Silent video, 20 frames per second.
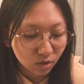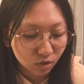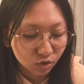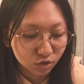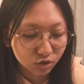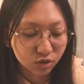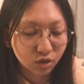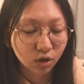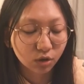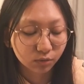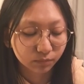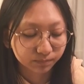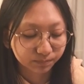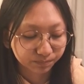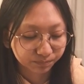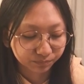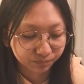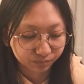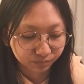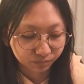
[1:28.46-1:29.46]
So
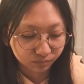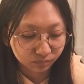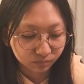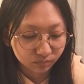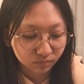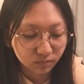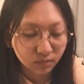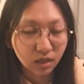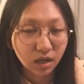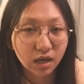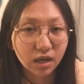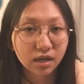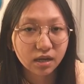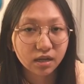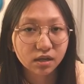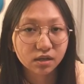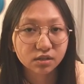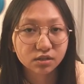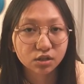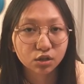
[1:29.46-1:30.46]
it
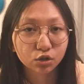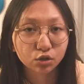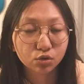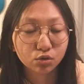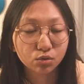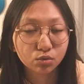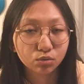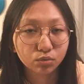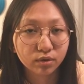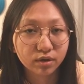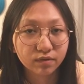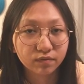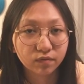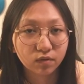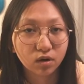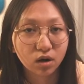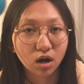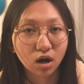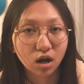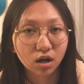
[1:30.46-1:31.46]
is a good way
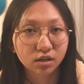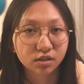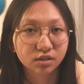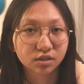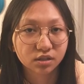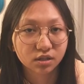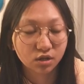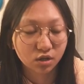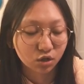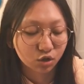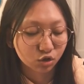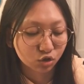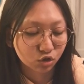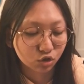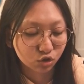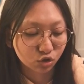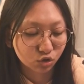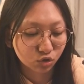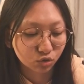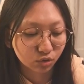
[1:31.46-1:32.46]
for us
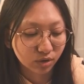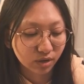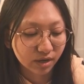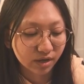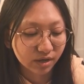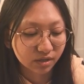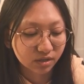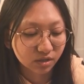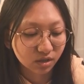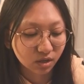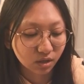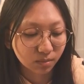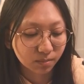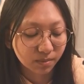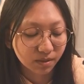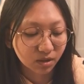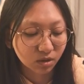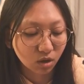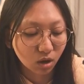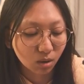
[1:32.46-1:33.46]
to create a
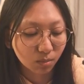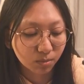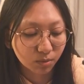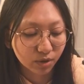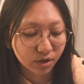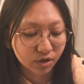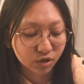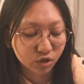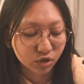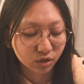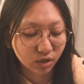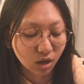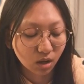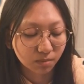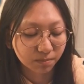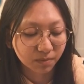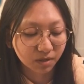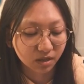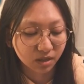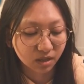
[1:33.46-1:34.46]
B corporation
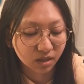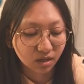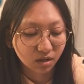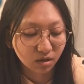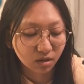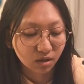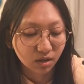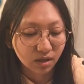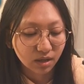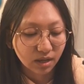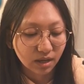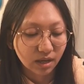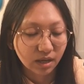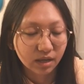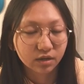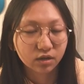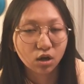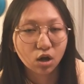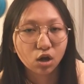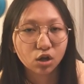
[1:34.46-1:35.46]
company.
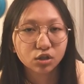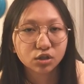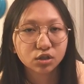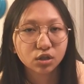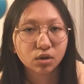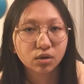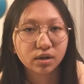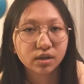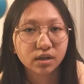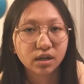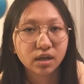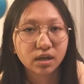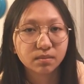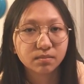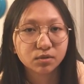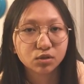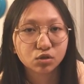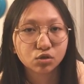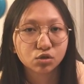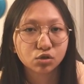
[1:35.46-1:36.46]
And also it
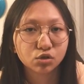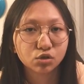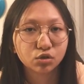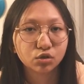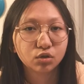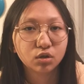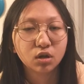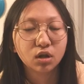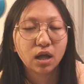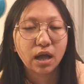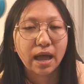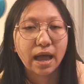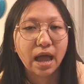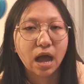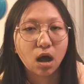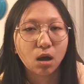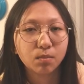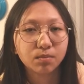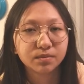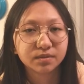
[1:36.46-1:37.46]
aims to
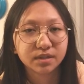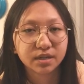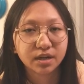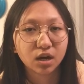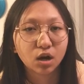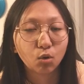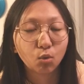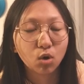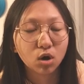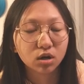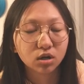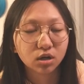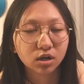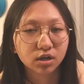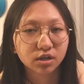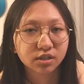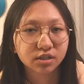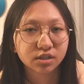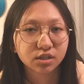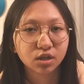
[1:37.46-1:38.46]
help their
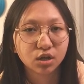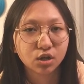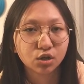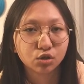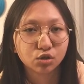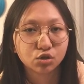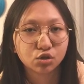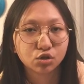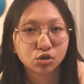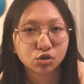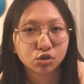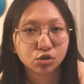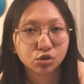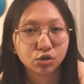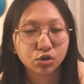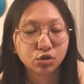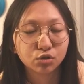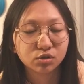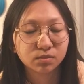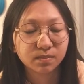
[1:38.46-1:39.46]
workers to
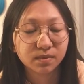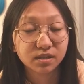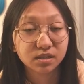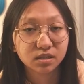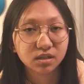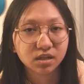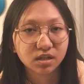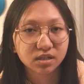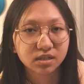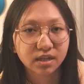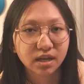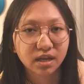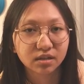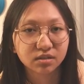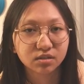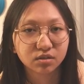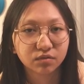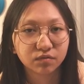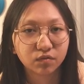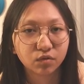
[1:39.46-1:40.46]
use business
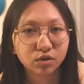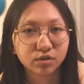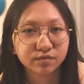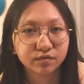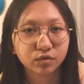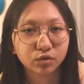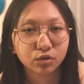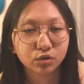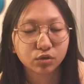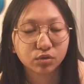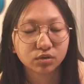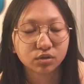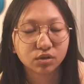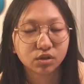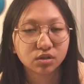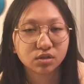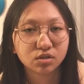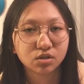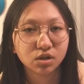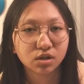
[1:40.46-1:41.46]
as a force for good,
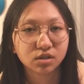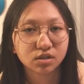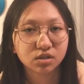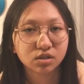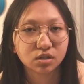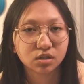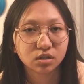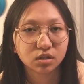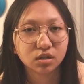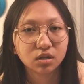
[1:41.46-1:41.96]
not just